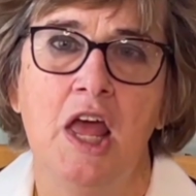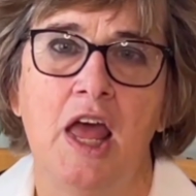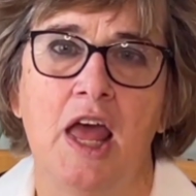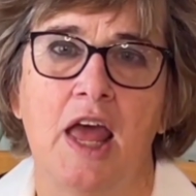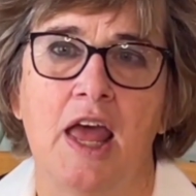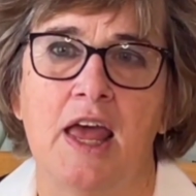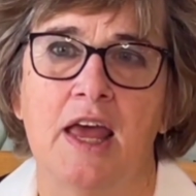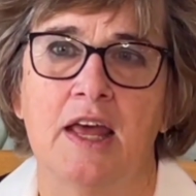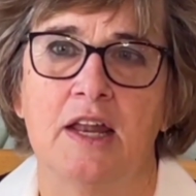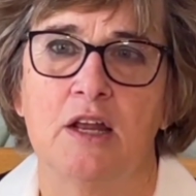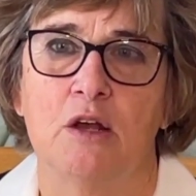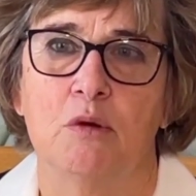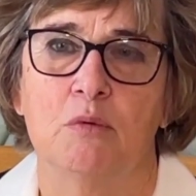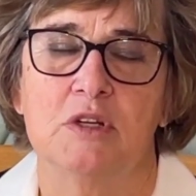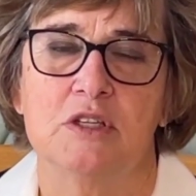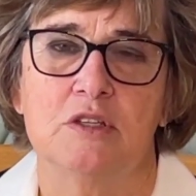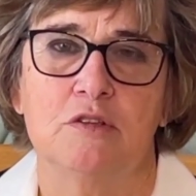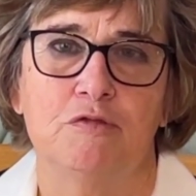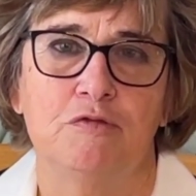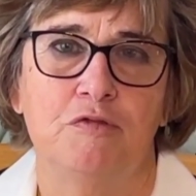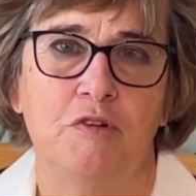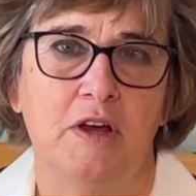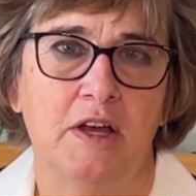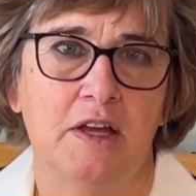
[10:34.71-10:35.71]
And it
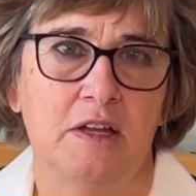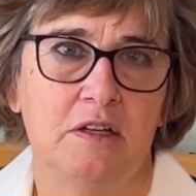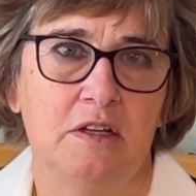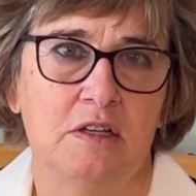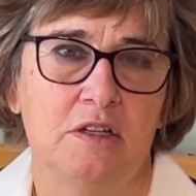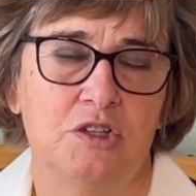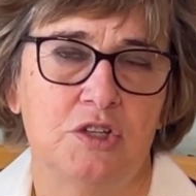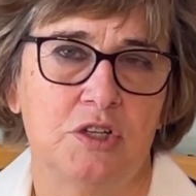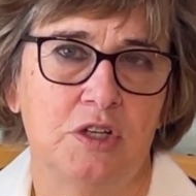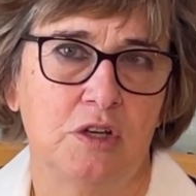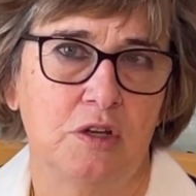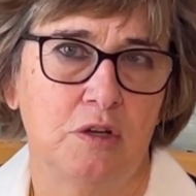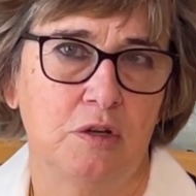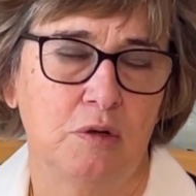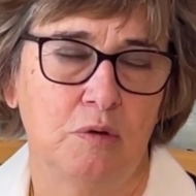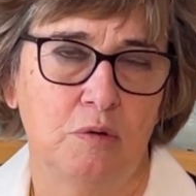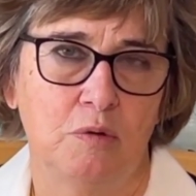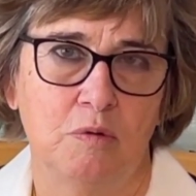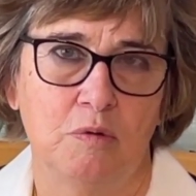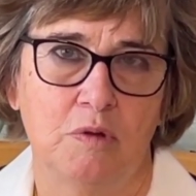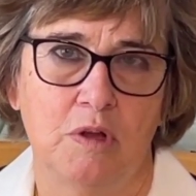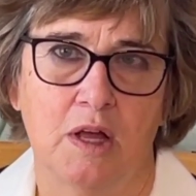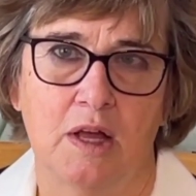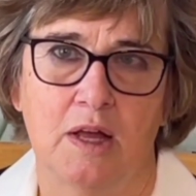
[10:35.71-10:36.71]
was fun
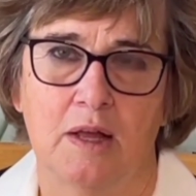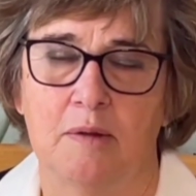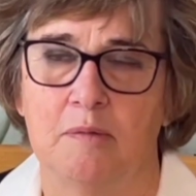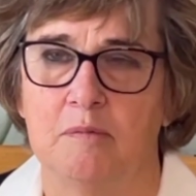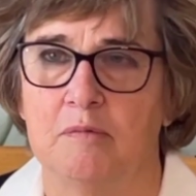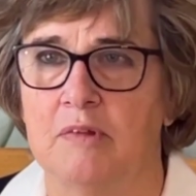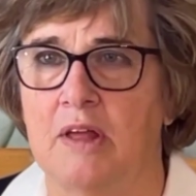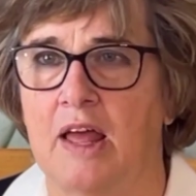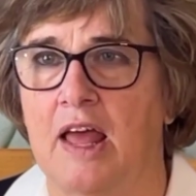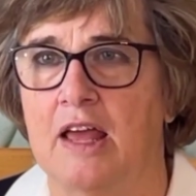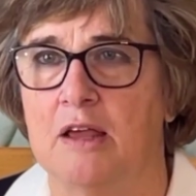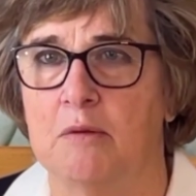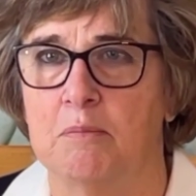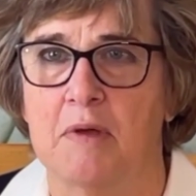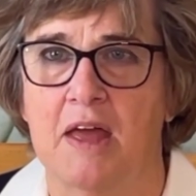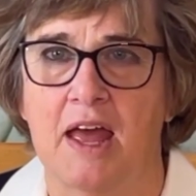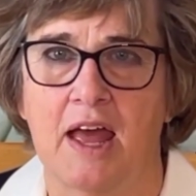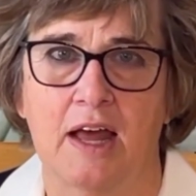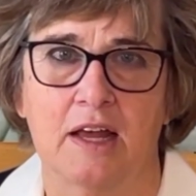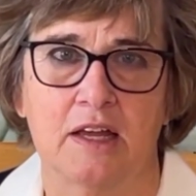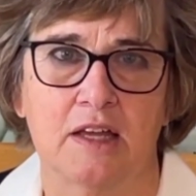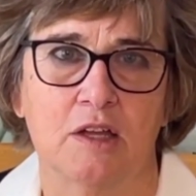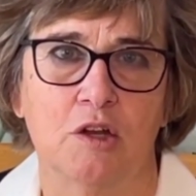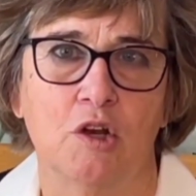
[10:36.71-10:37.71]
to hang
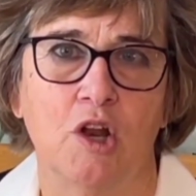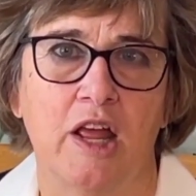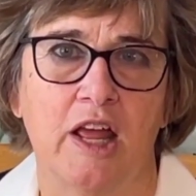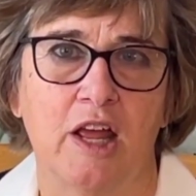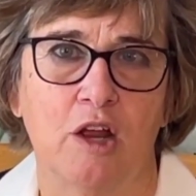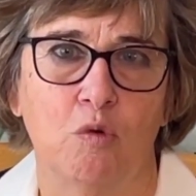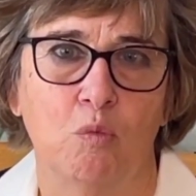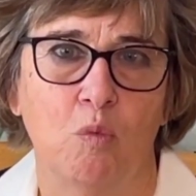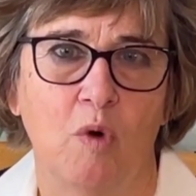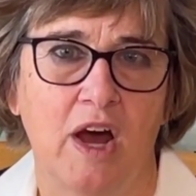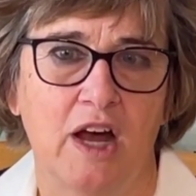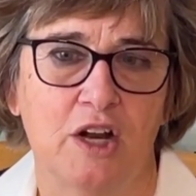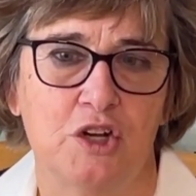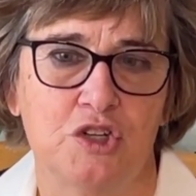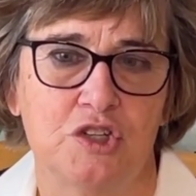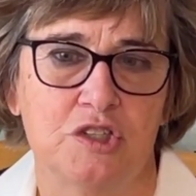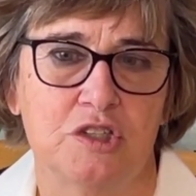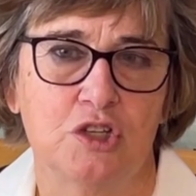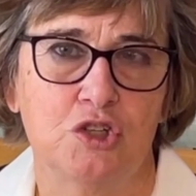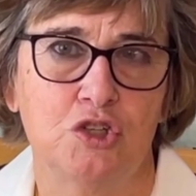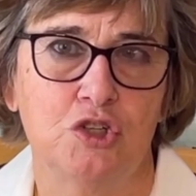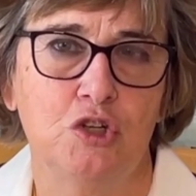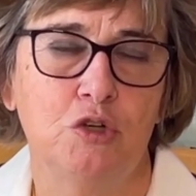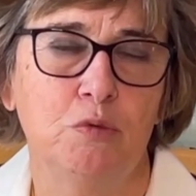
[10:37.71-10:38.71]
back and watch
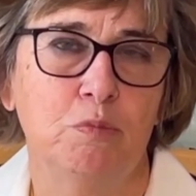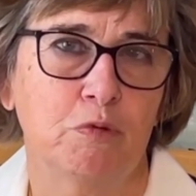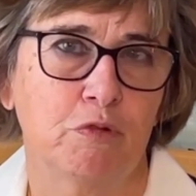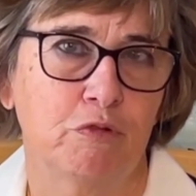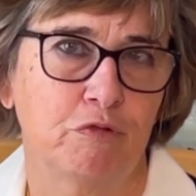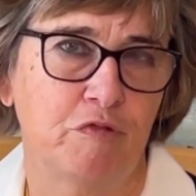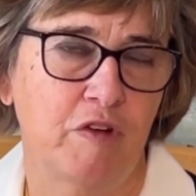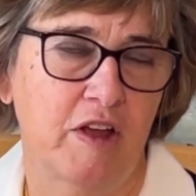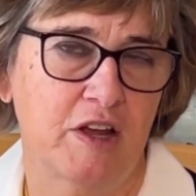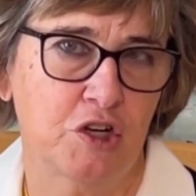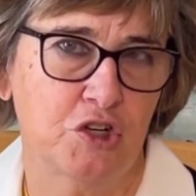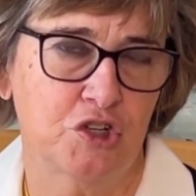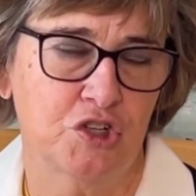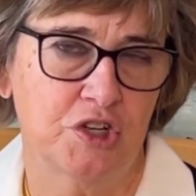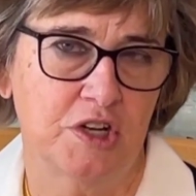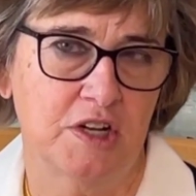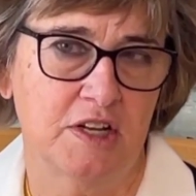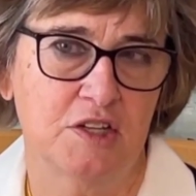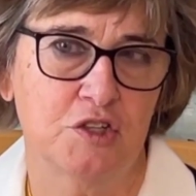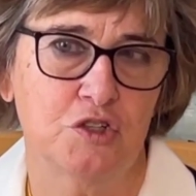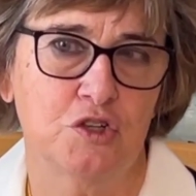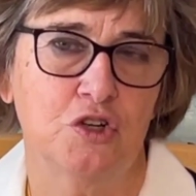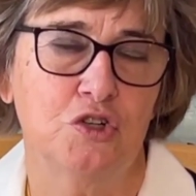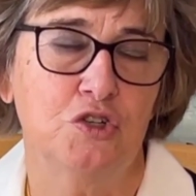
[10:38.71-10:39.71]
the two
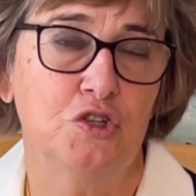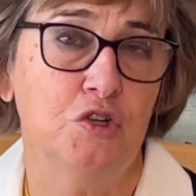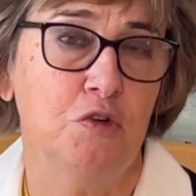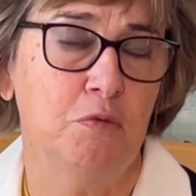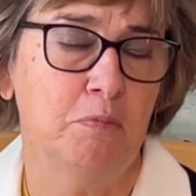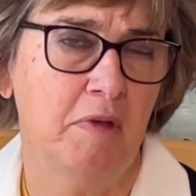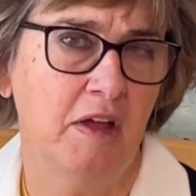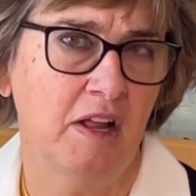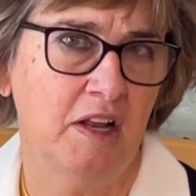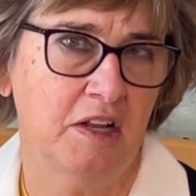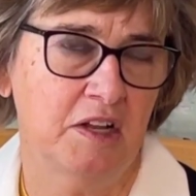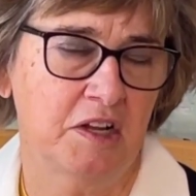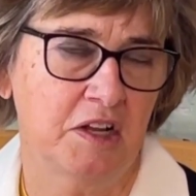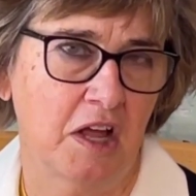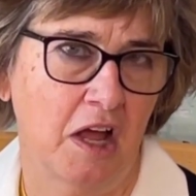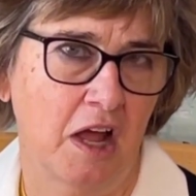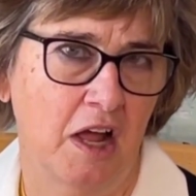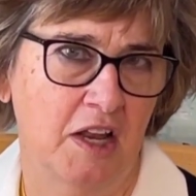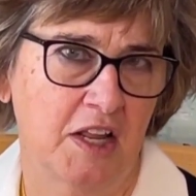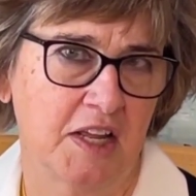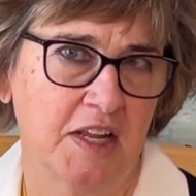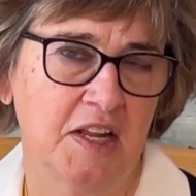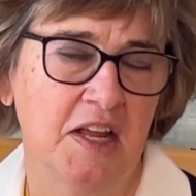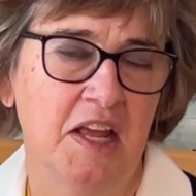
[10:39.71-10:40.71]
perfectionists, or two
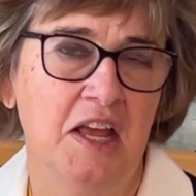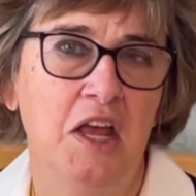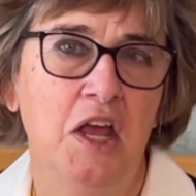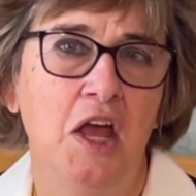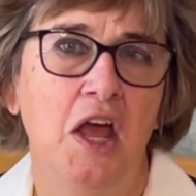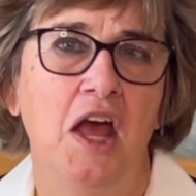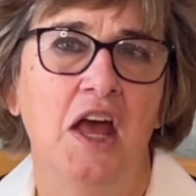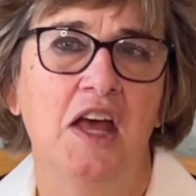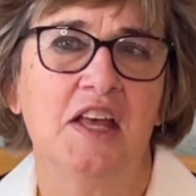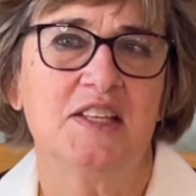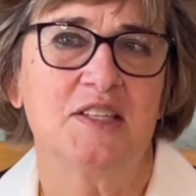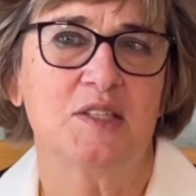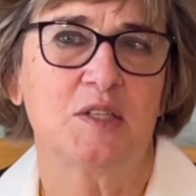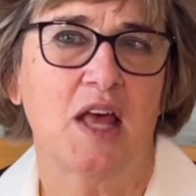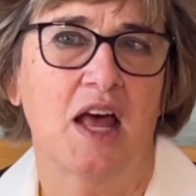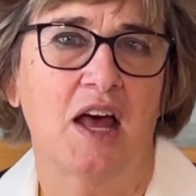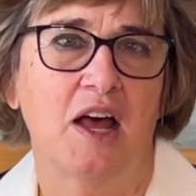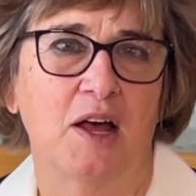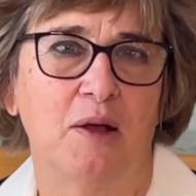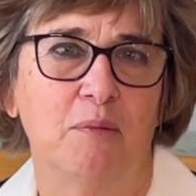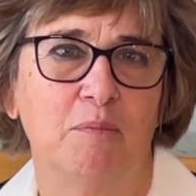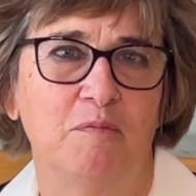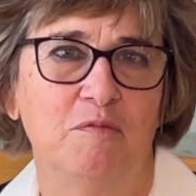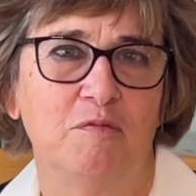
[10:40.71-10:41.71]
melancholy,
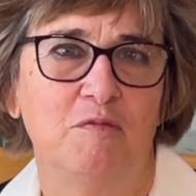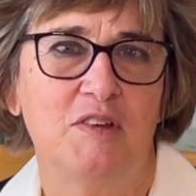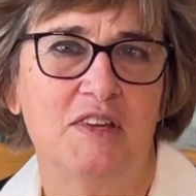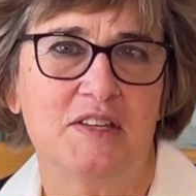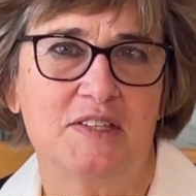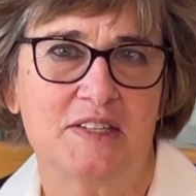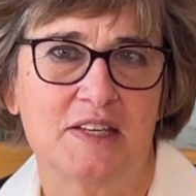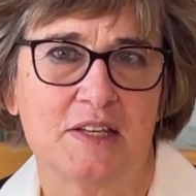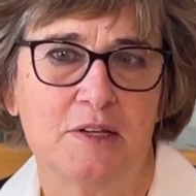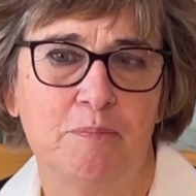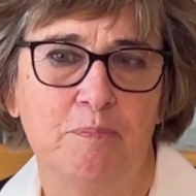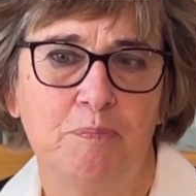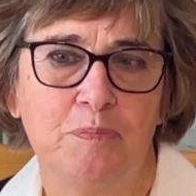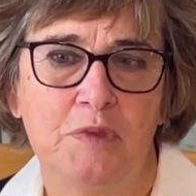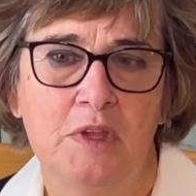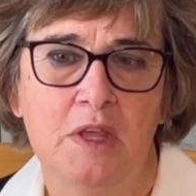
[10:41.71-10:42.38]
visit.